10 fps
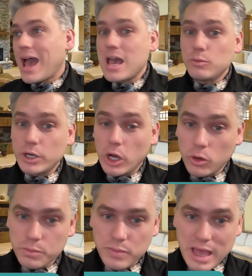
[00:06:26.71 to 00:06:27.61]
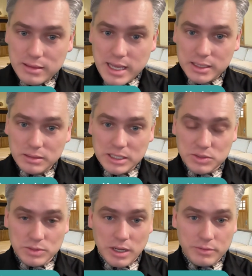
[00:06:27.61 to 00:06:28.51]
I would hope that that gets
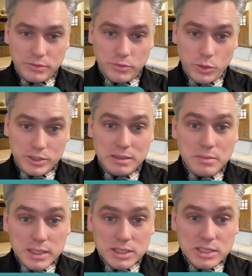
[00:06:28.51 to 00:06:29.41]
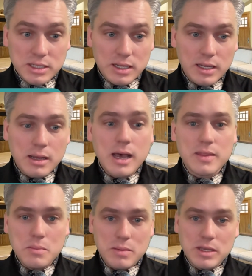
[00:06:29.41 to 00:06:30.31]
resolved in 14 months.
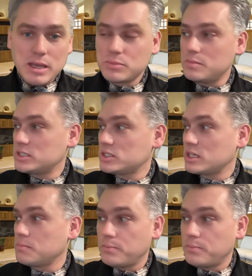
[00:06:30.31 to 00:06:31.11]
That may be optimistic,